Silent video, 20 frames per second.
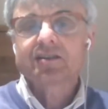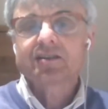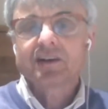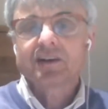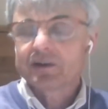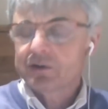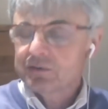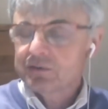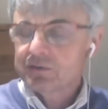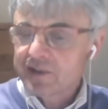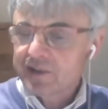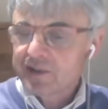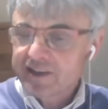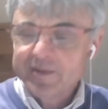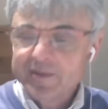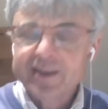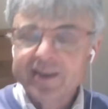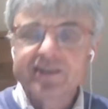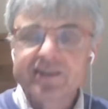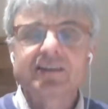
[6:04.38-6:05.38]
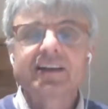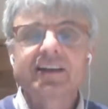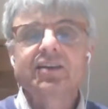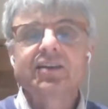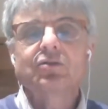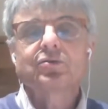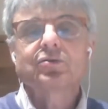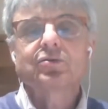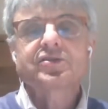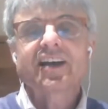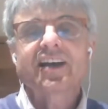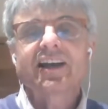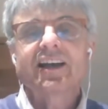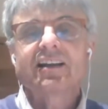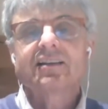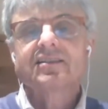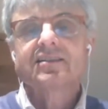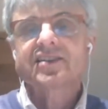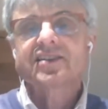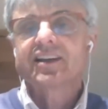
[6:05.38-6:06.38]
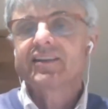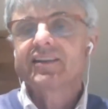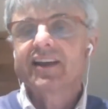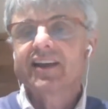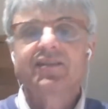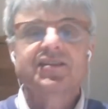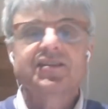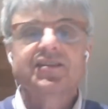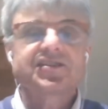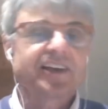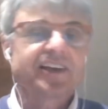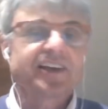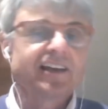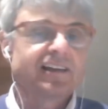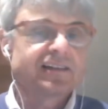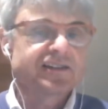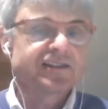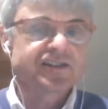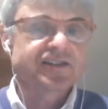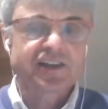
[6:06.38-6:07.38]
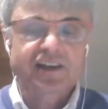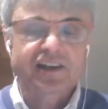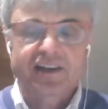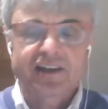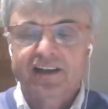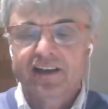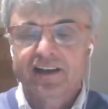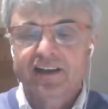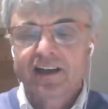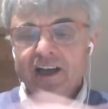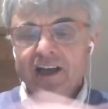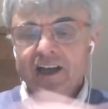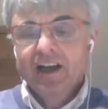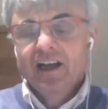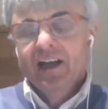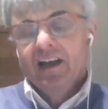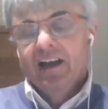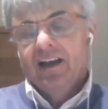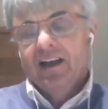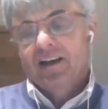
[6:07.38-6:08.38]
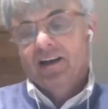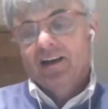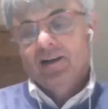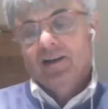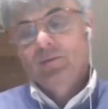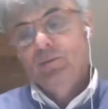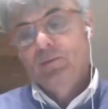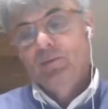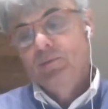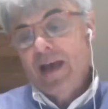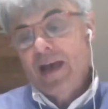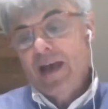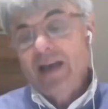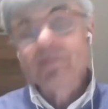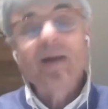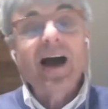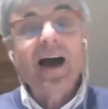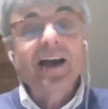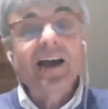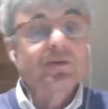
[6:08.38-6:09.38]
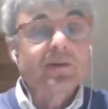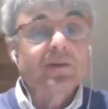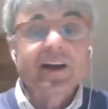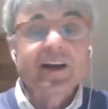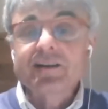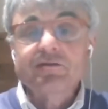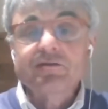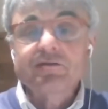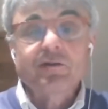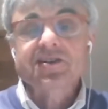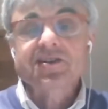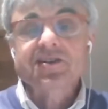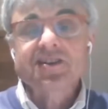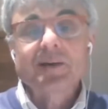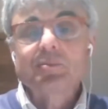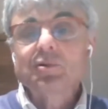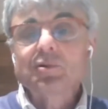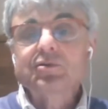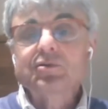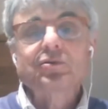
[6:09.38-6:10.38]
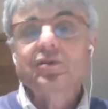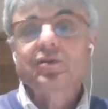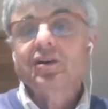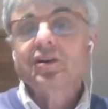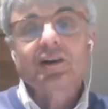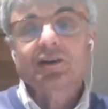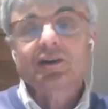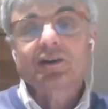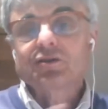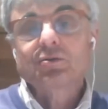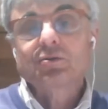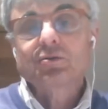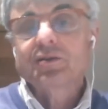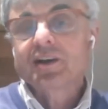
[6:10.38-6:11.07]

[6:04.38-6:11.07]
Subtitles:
immediately into cells, and then the cells may migrate, for example, to the